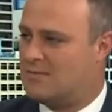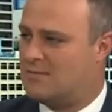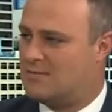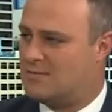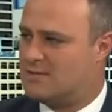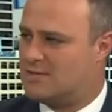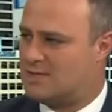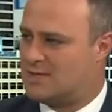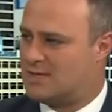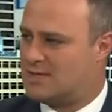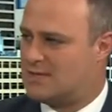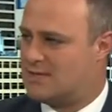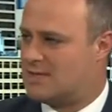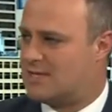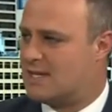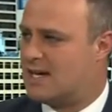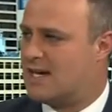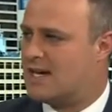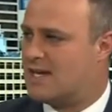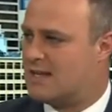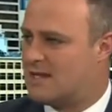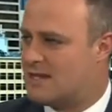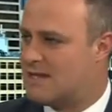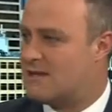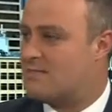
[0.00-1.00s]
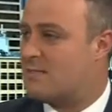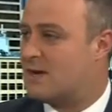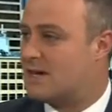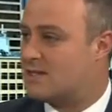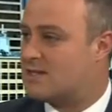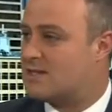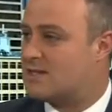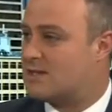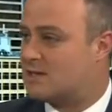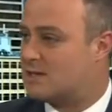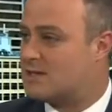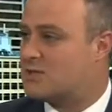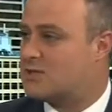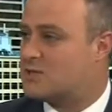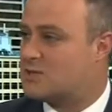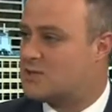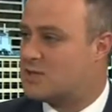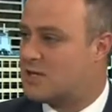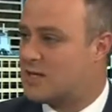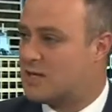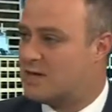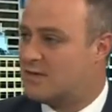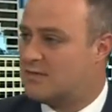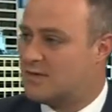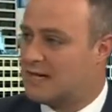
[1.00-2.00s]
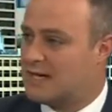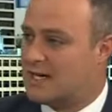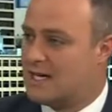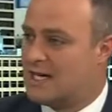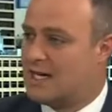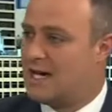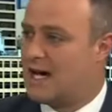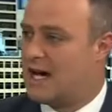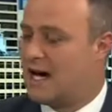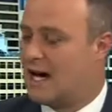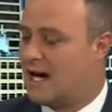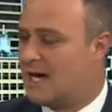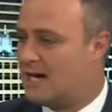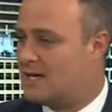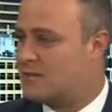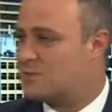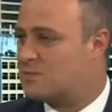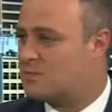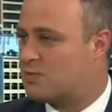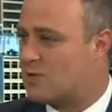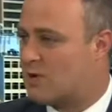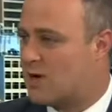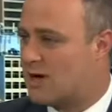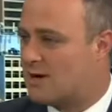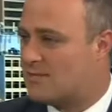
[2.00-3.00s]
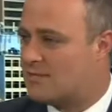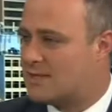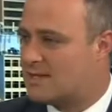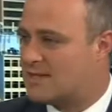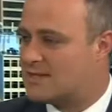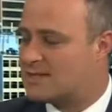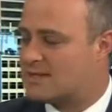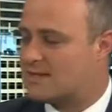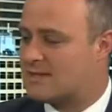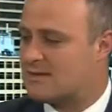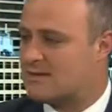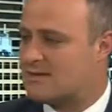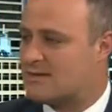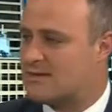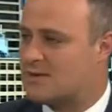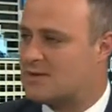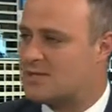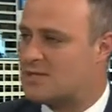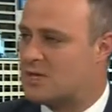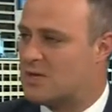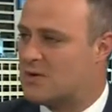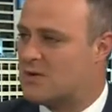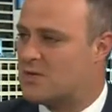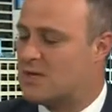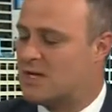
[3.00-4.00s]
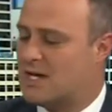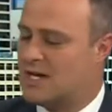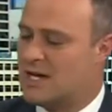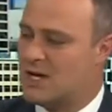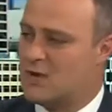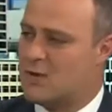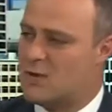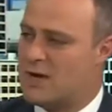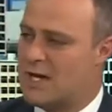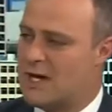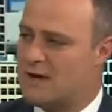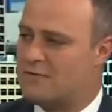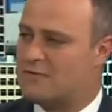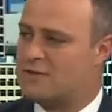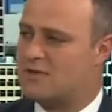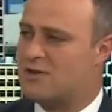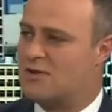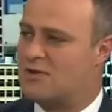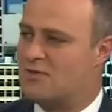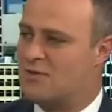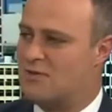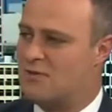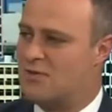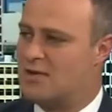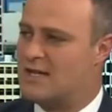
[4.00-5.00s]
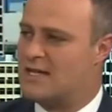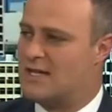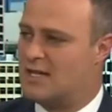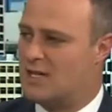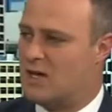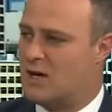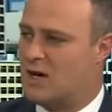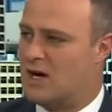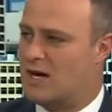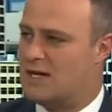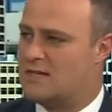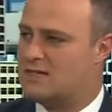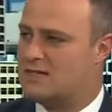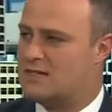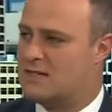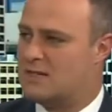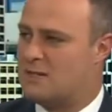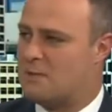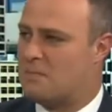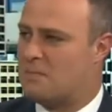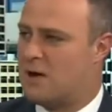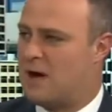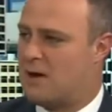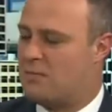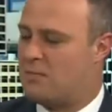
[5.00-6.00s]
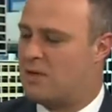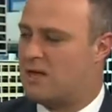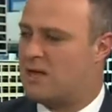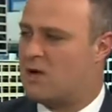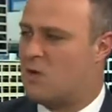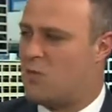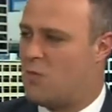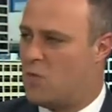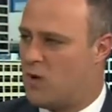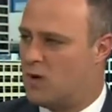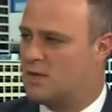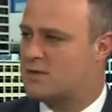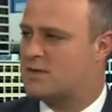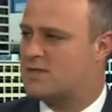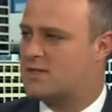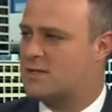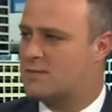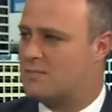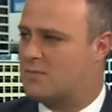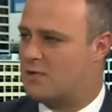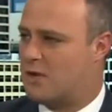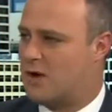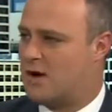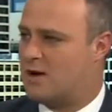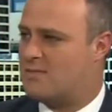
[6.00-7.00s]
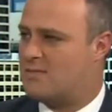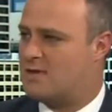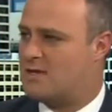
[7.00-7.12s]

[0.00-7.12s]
since the day that he basically took over as Prime Minister. And so we have to realise that the public wants the Prime